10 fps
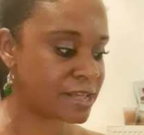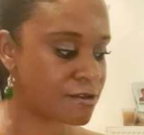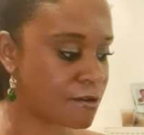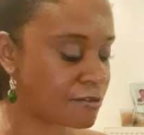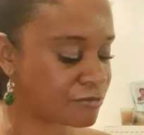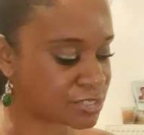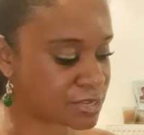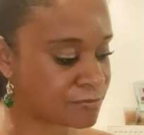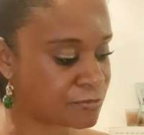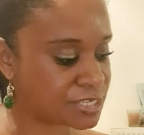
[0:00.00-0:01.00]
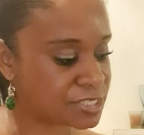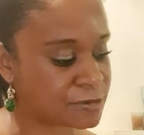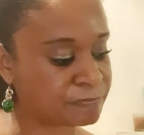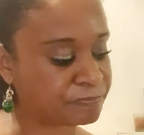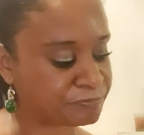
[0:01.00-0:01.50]
card for some
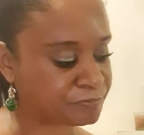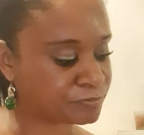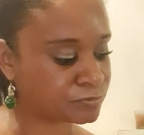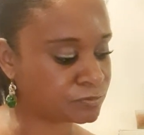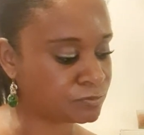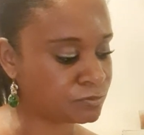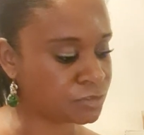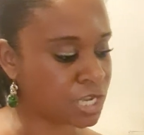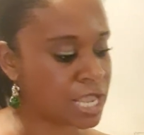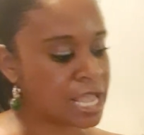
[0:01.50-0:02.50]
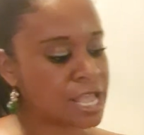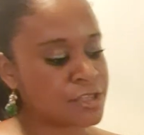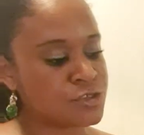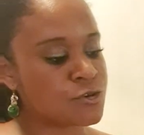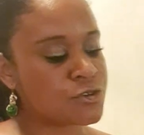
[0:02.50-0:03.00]
reason.
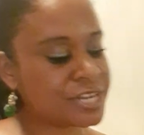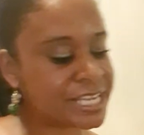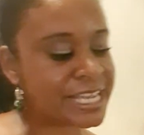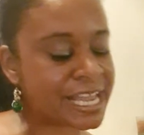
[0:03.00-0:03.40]
You're going to